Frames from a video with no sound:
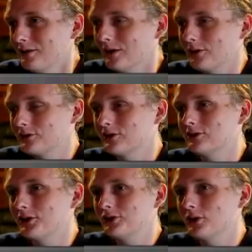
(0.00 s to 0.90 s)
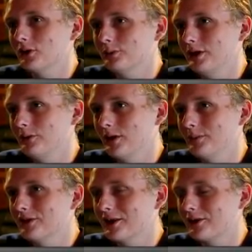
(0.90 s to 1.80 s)
well, I was going to say Johom Day Wet,
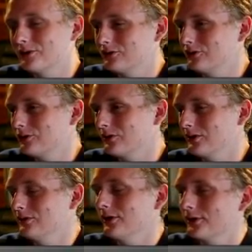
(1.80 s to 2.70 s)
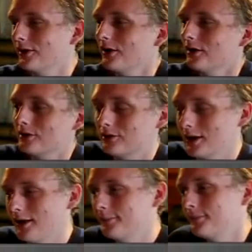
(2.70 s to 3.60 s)
but that goes into your graveyard. So
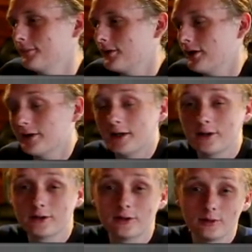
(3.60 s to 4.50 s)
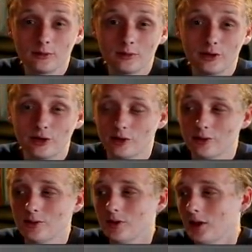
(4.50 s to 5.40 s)
yeah, Caretaker's really
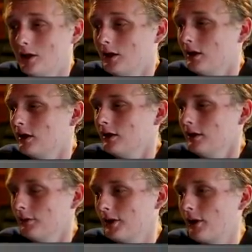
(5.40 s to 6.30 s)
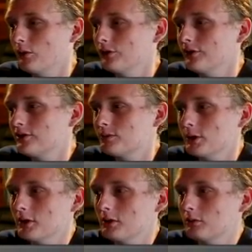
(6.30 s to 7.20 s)
good. And we got Woodland
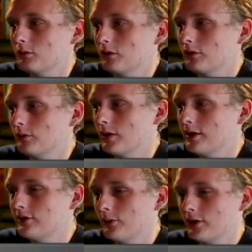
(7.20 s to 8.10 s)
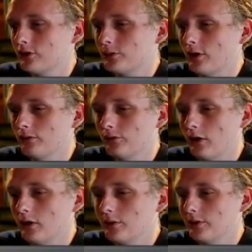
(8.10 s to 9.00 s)
Spirit. One of the ways that we can spawn
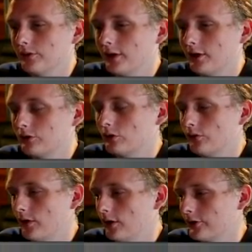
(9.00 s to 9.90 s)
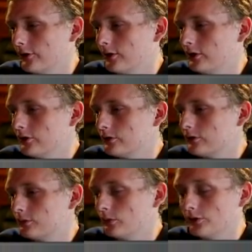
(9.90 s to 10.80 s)
fog, we only got 2 fogs in here.
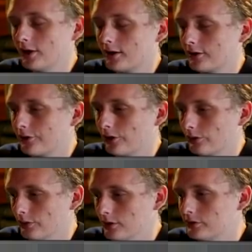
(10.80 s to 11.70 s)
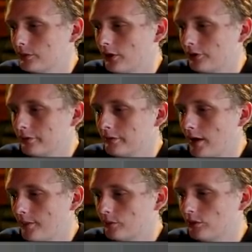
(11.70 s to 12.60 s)
Well, technically 3. Spawn 3
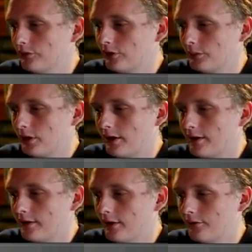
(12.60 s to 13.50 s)
rabid wolves and apply